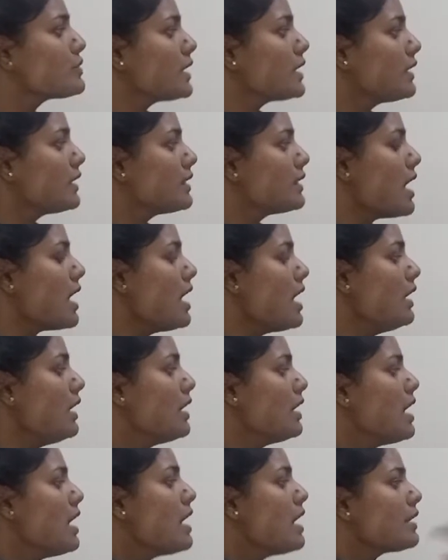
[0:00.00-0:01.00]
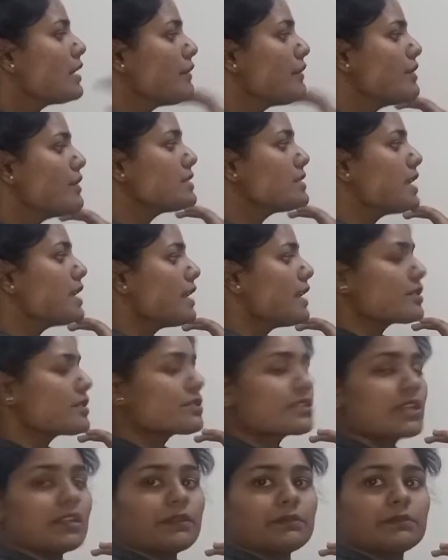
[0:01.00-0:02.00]
in the reverse
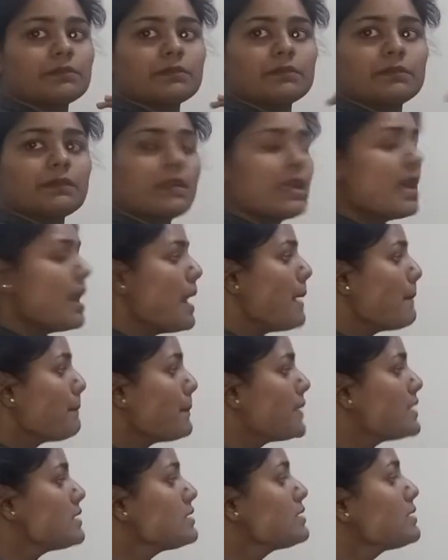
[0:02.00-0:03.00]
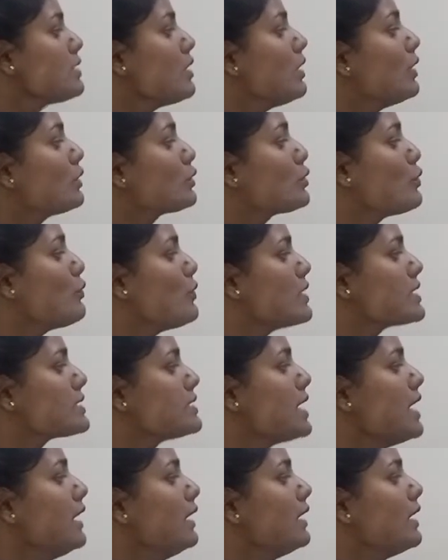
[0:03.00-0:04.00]
direction, means towards
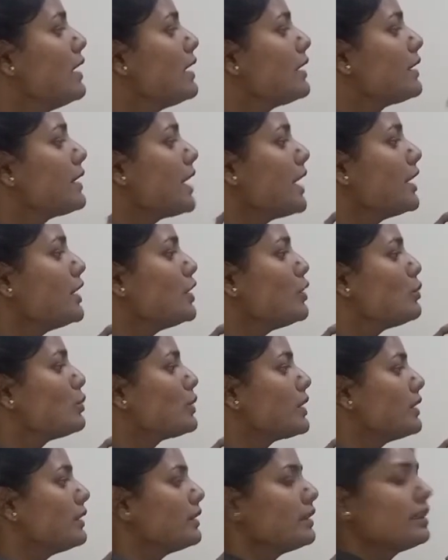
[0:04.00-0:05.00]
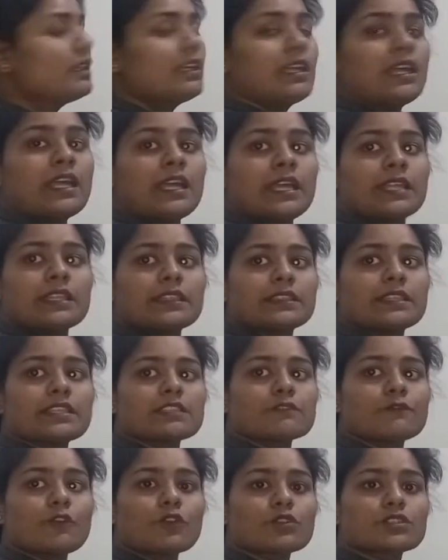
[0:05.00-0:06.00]
the 10 Newton. This
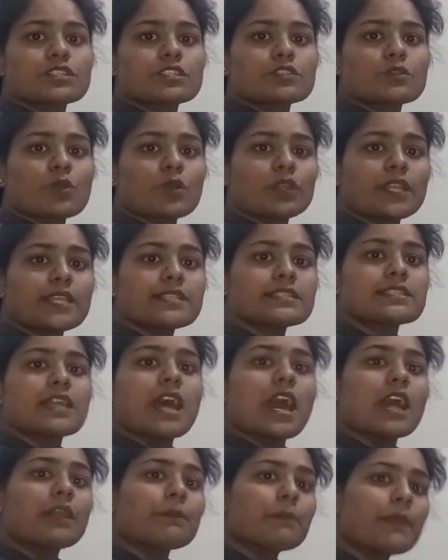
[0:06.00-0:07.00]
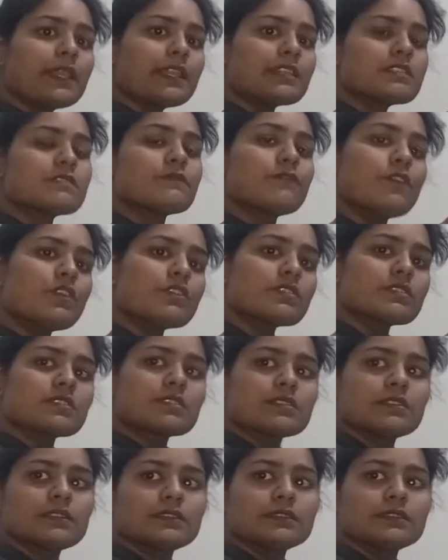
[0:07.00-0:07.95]
force is known as unbalanced force.